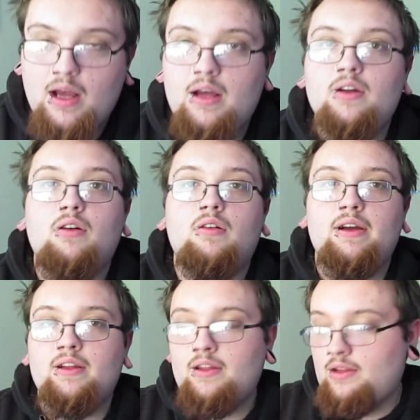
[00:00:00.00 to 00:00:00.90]
know
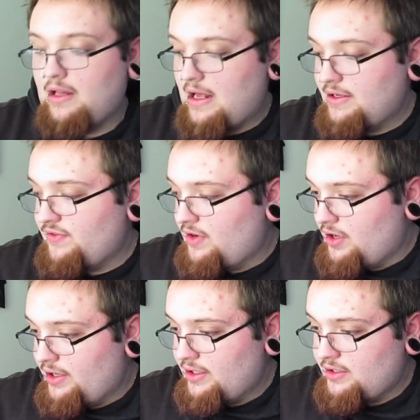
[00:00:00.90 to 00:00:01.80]
in the last video
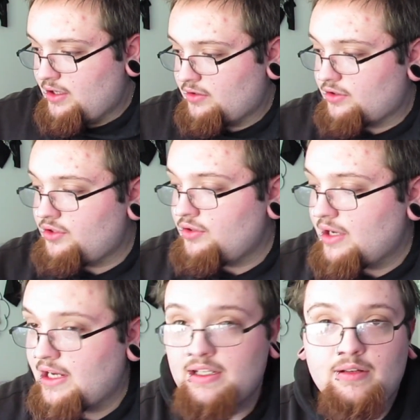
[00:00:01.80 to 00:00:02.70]
I did talk to you
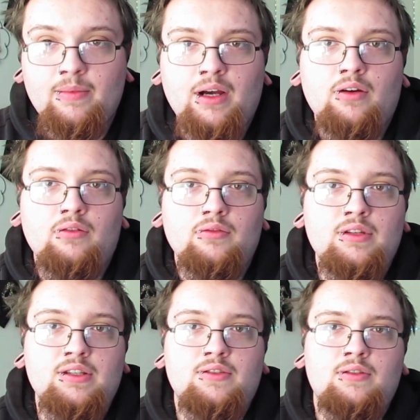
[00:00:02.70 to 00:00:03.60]
guys about
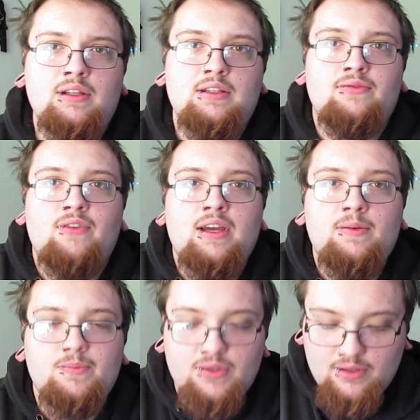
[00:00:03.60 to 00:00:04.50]
these
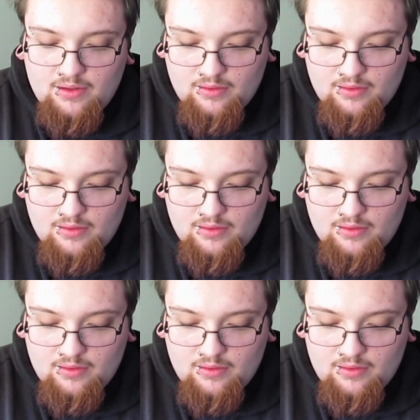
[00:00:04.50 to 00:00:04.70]
vapes.